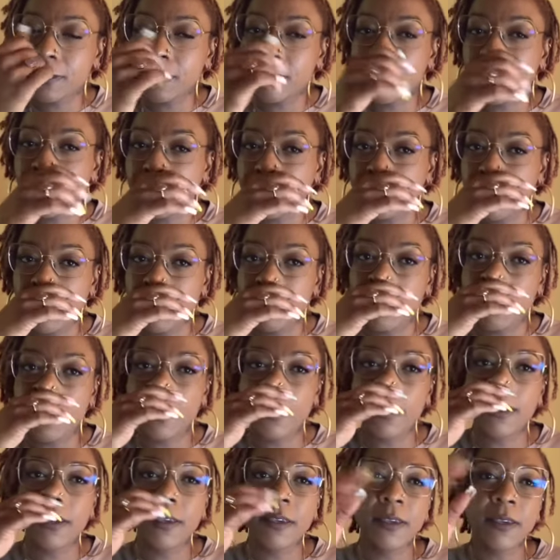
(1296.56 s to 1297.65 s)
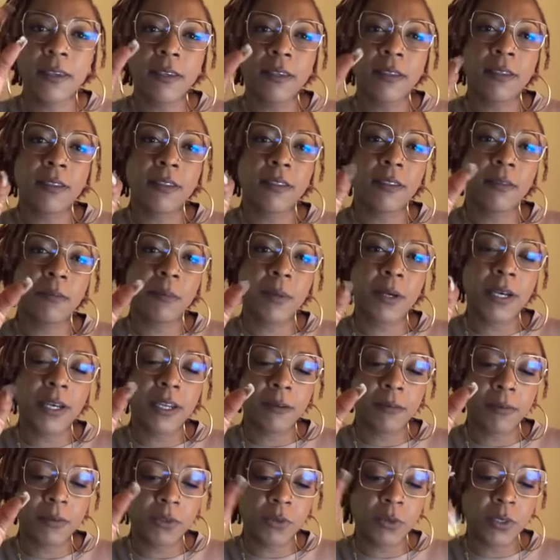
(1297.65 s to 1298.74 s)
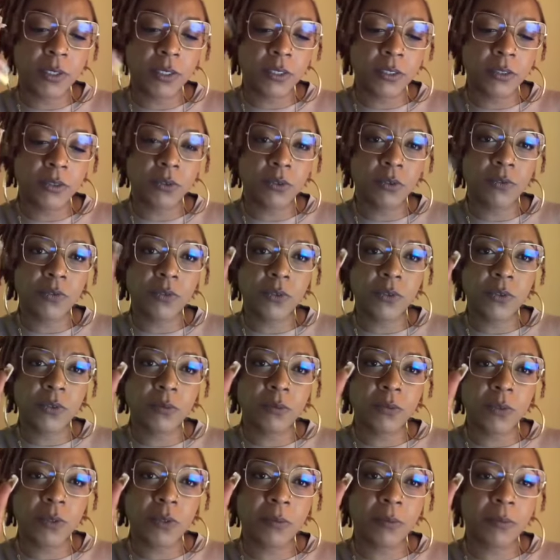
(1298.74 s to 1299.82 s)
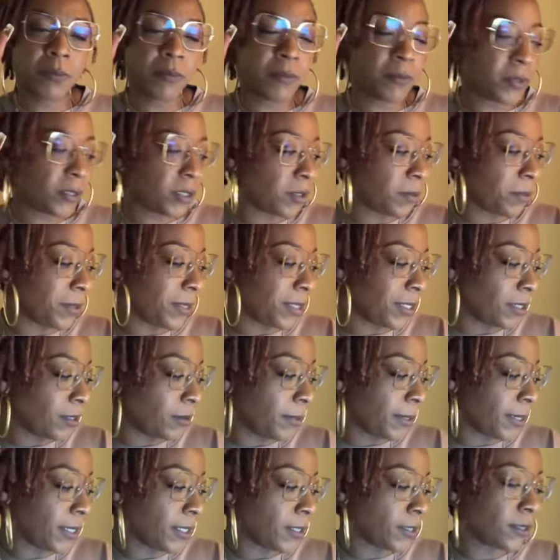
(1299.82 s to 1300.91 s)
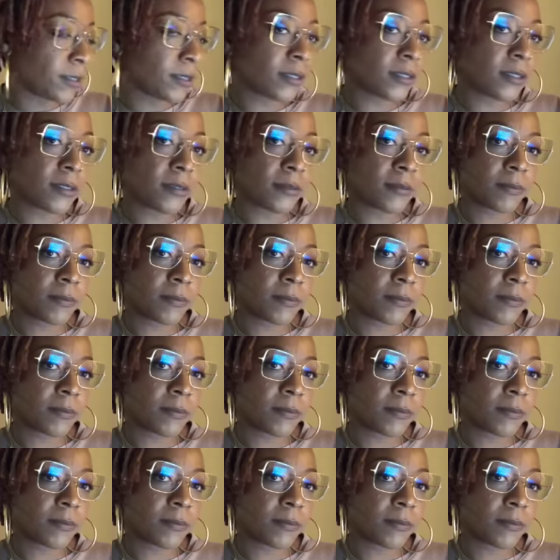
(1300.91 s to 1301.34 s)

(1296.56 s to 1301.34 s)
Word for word: Like, maybe the bond between the two of you is more stability based.